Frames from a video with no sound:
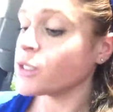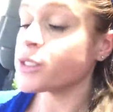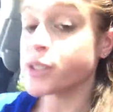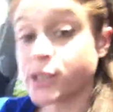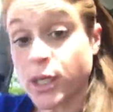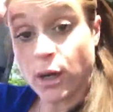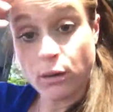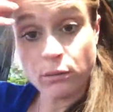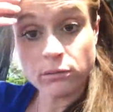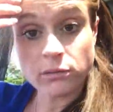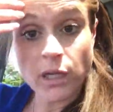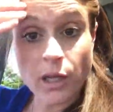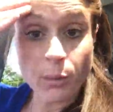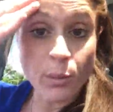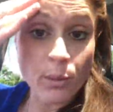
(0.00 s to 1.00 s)
So
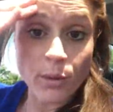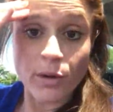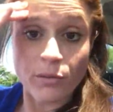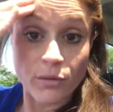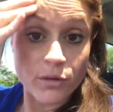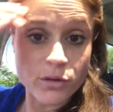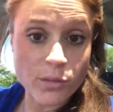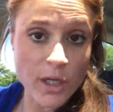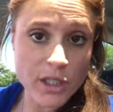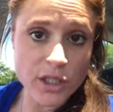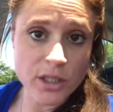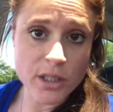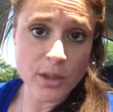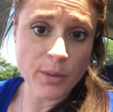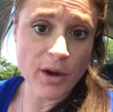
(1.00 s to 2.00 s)
now that we went over those
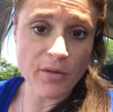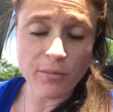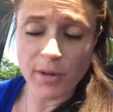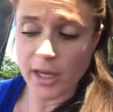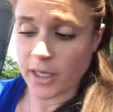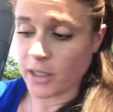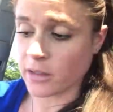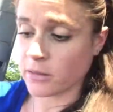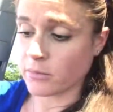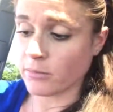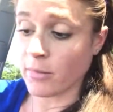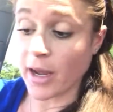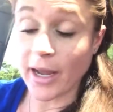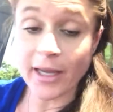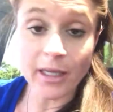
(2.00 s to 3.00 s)
questions and you have
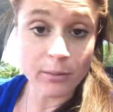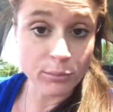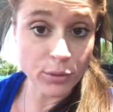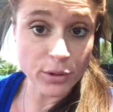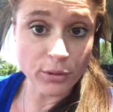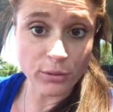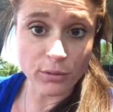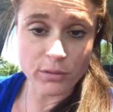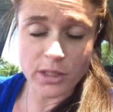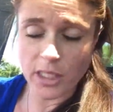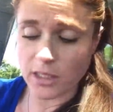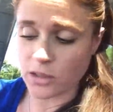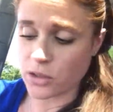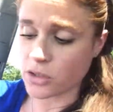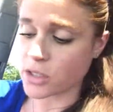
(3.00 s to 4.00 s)
my input on those
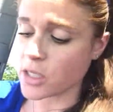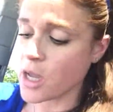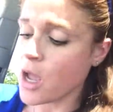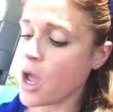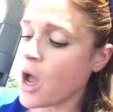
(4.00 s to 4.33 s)
answers,